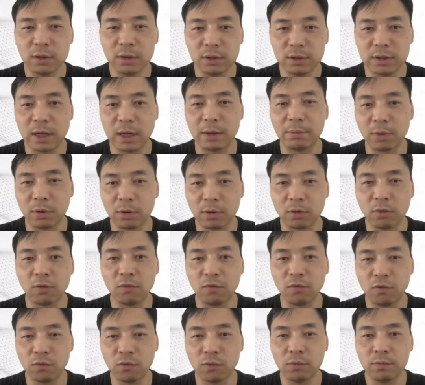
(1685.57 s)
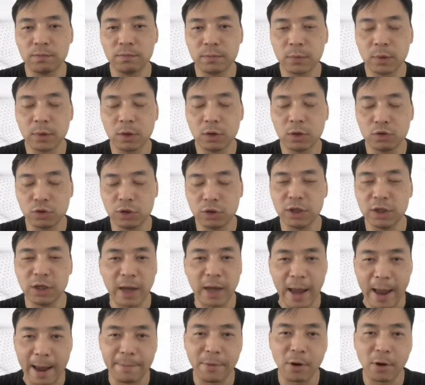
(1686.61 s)
number of training
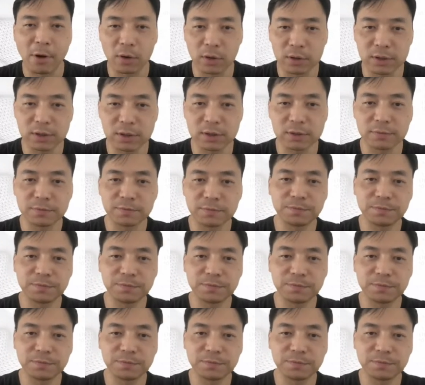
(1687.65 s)
epochs.